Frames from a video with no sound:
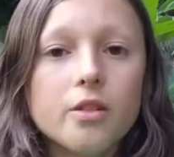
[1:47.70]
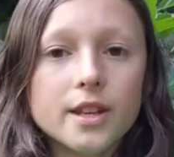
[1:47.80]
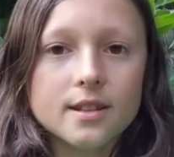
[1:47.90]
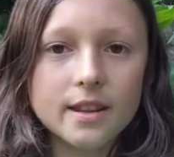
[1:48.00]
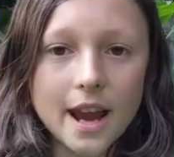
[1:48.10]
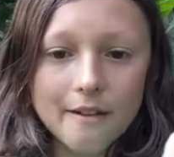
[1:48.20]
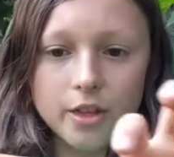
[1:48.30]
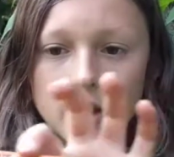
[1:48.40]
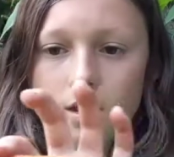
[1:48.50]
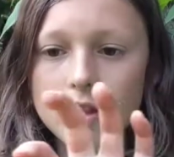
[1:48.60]
this they have
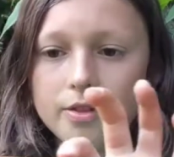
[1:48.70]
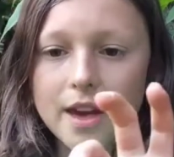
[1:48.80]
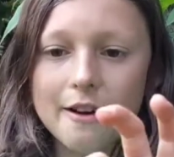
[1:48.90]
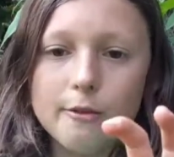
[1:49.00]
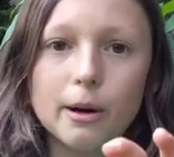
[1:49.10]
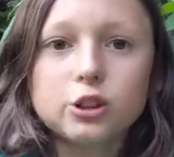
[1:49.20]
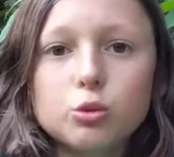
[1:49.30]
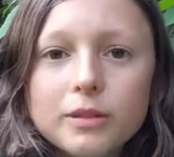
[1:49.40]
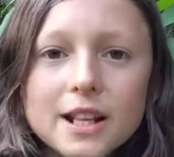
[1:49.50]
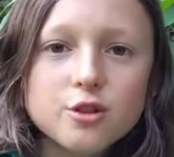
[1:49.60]
the they have a
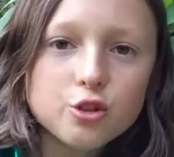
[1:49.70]
mushroom blend,